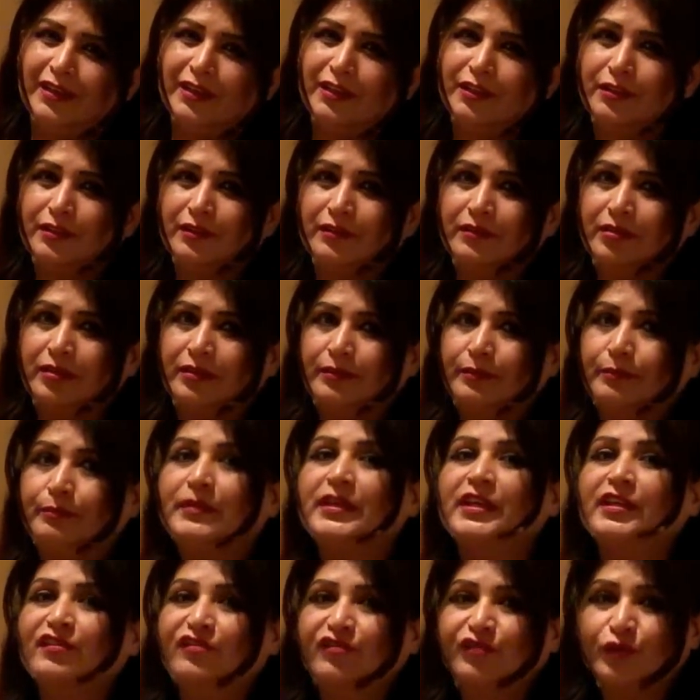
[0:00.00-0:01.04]
it
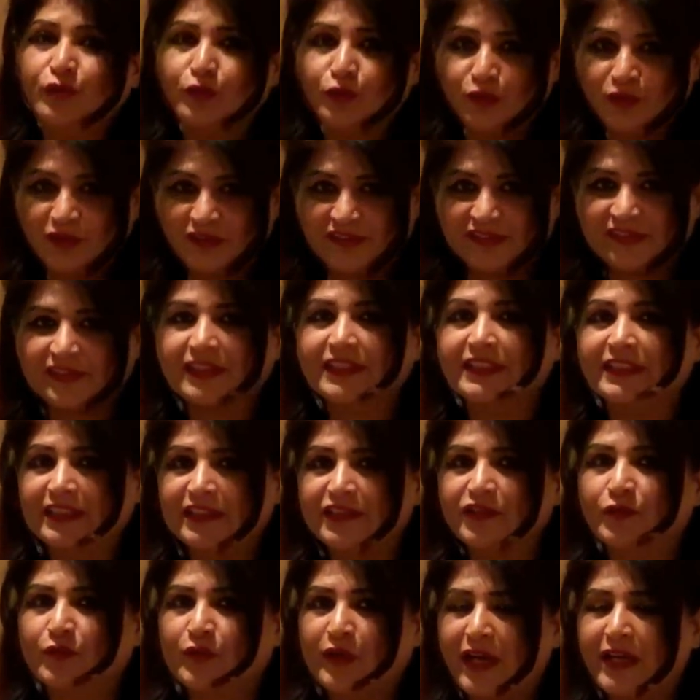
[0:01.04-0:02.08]
makes you look
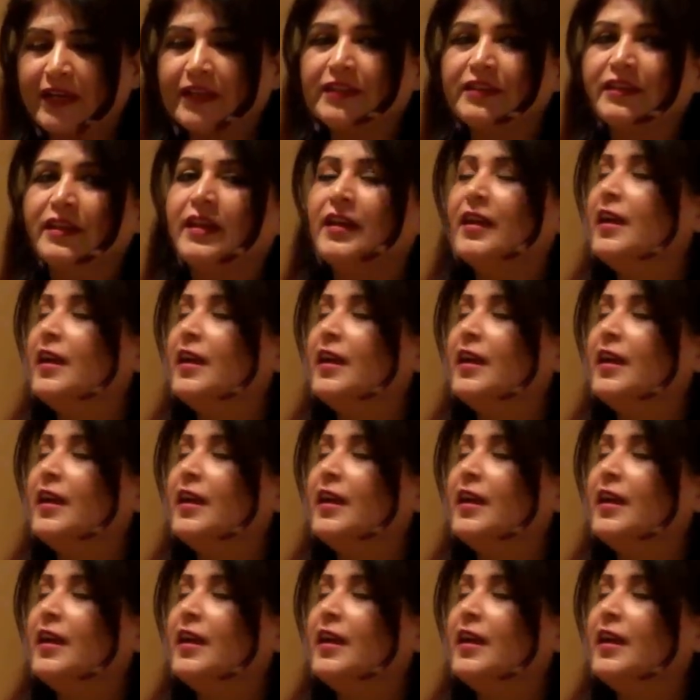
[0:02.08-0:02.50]
silly, right?